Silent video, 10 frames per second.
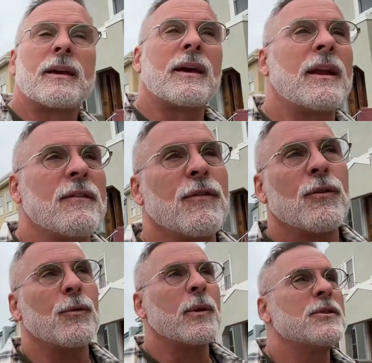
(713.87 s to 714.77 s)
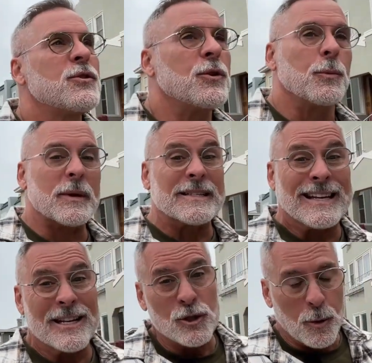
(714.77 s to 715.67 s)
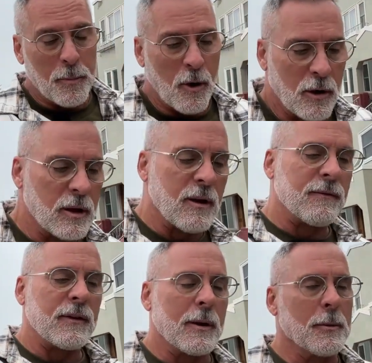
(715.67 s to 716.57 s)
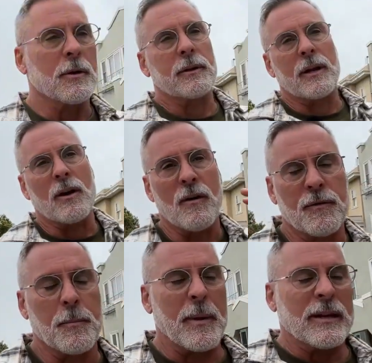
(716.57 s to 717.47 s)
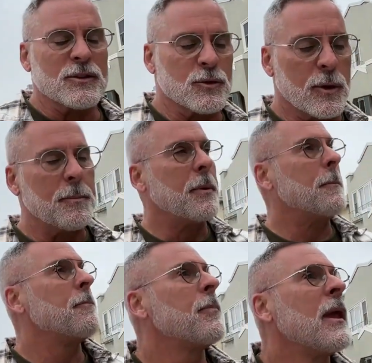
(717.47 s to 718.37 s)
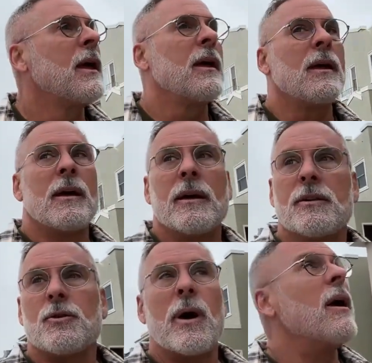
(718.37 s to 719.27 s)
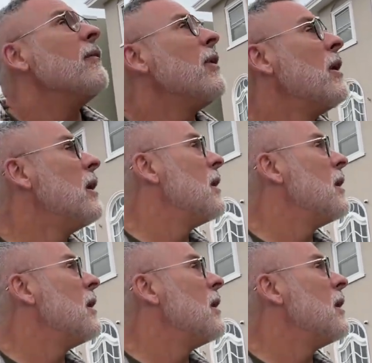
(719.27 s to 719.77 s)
getting further into the residential part of the neighborhood, getting off the main strip, is you have,